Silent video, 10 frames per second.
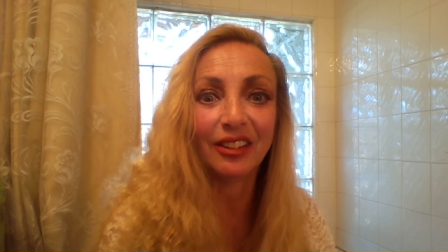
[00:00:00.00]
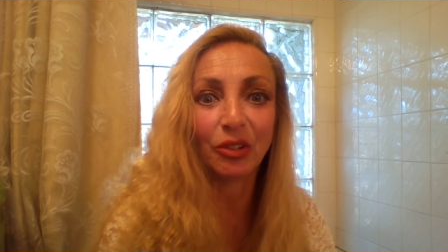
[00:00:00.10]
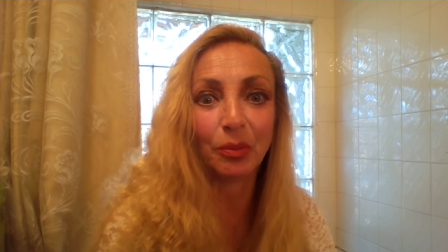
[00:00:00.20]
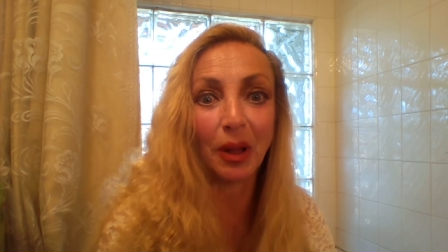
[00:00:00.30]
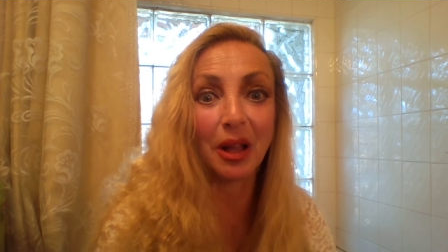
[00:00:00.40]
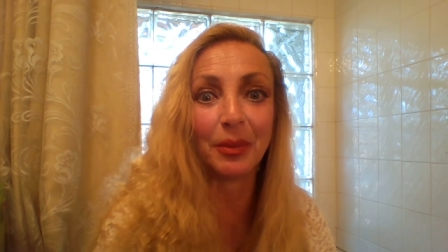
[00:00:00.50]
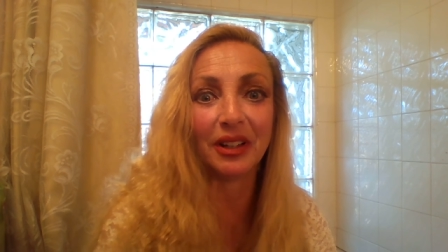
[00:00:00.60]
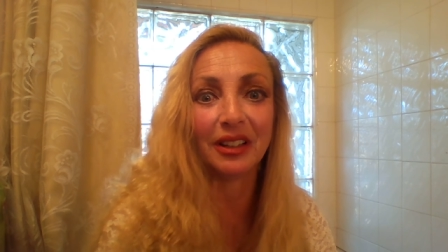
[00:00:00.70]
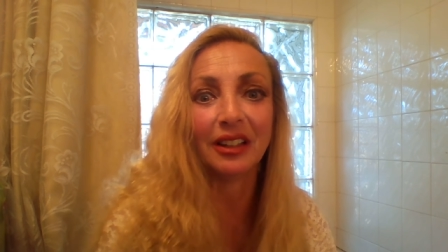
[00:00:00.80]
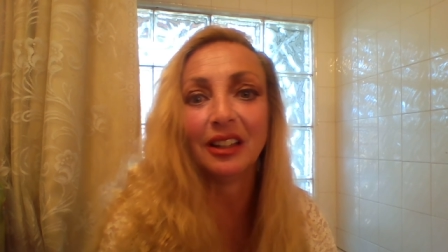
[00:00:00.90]

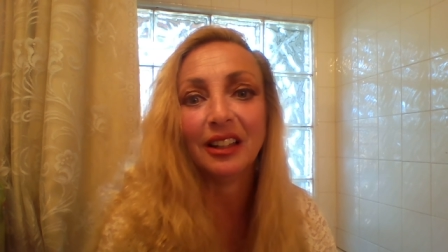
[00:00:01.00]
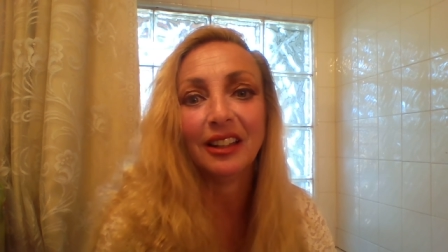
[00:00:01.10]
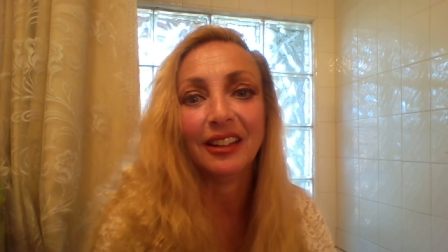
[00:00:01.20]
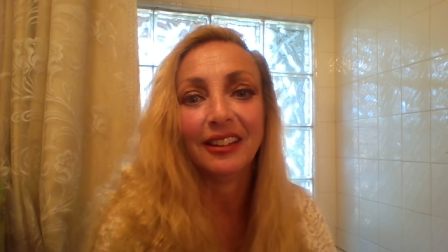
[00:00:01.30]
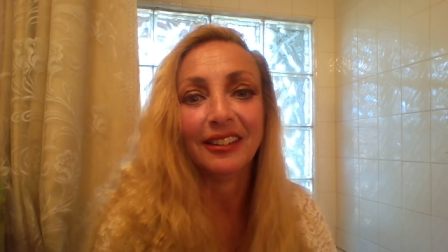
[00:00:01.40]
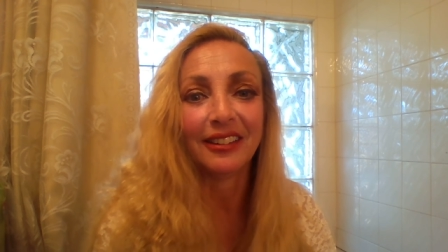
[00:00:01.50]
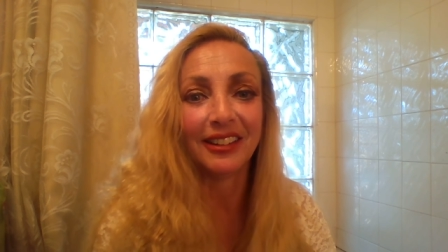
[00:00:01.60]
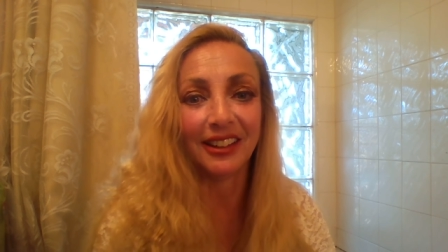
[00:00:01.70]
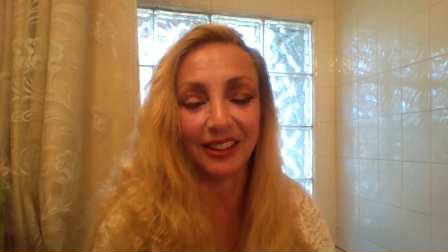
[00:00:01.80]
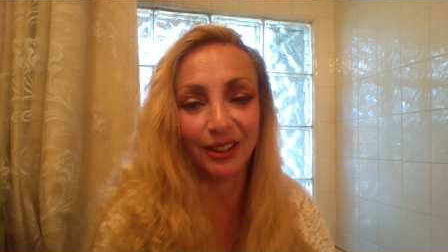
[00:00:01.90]
Obama
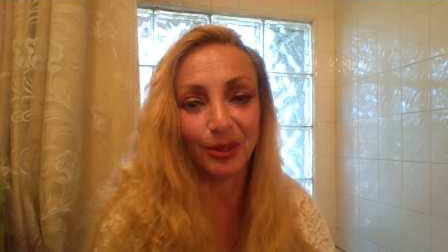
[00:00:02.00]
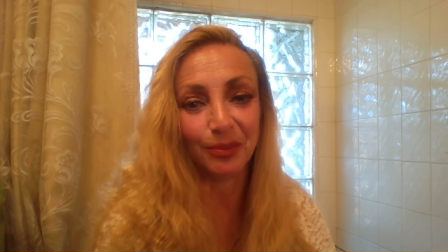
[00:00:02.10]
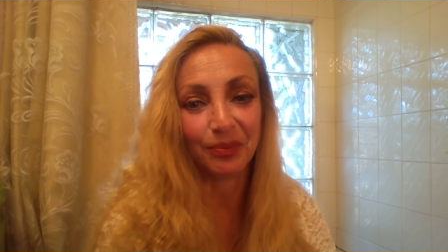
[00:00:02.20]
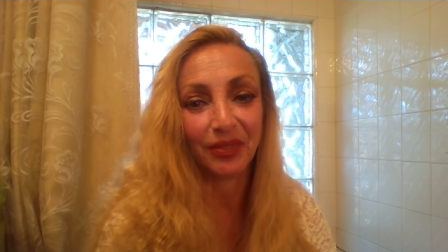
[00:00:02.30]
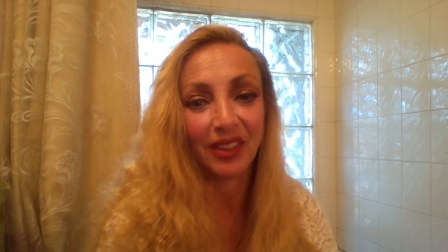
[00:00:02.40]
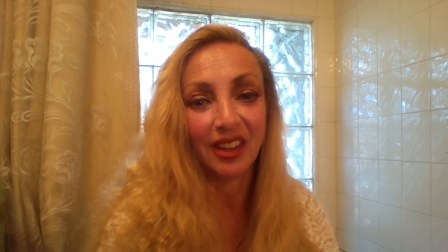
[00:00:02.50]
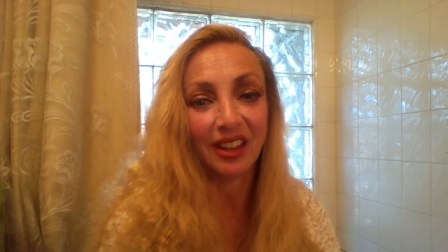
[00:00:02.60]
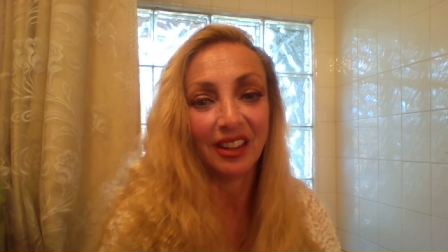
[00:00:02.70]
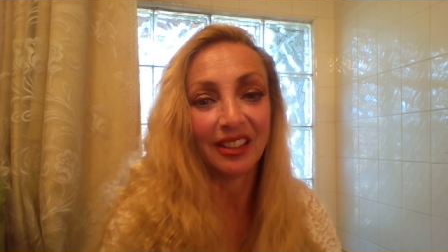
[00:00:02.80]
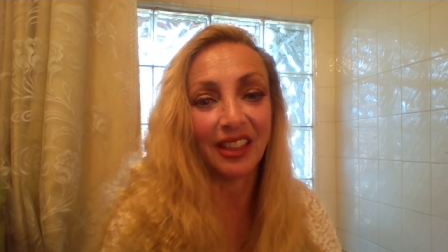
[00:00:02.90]
did.
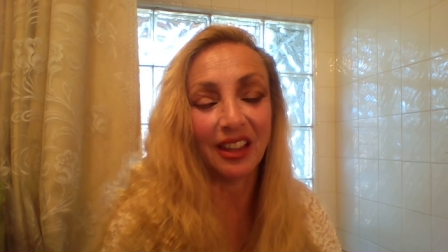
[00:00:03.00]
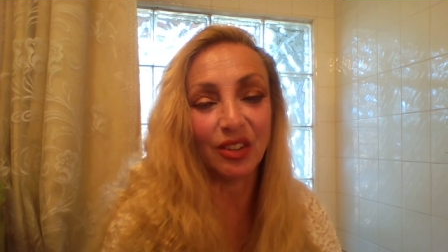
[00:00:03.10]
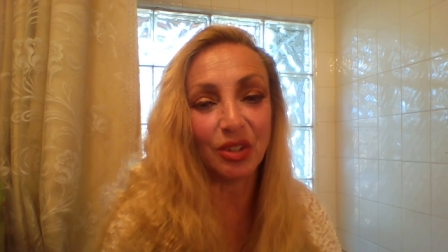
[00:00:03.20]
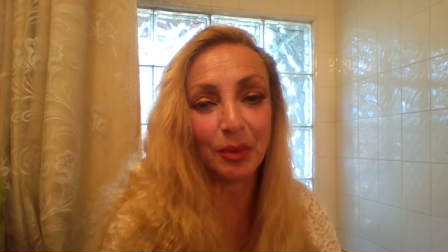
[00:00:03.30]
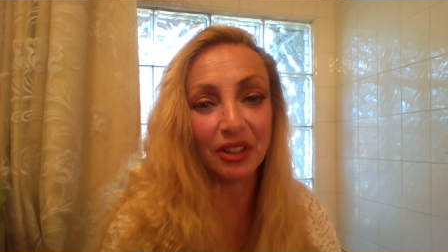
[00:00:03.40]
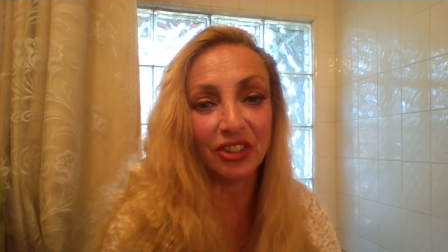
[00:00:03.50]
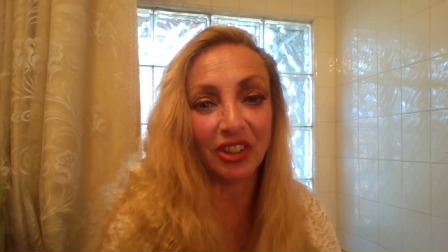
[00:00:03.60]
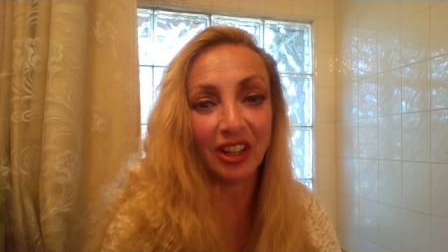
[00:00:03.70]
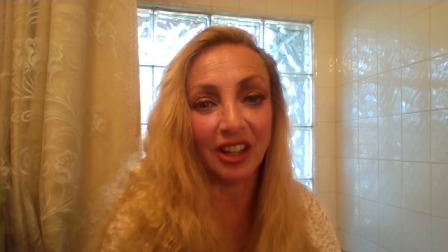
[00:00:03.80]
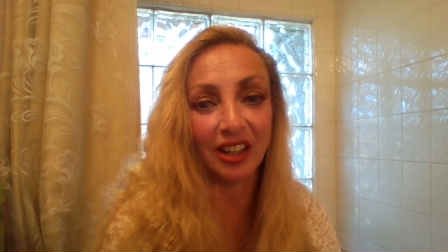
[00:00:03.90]
Thank you so
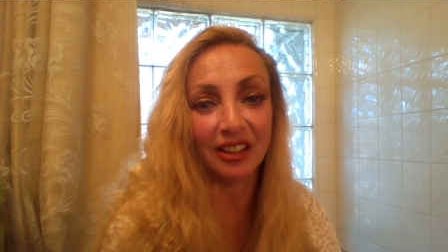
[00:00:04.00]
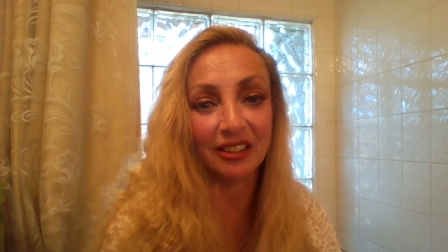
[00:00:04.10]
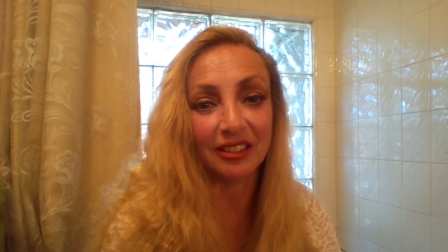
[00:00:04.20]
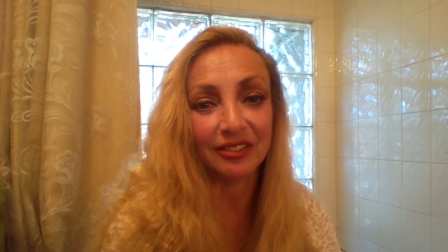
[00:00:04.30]
much, and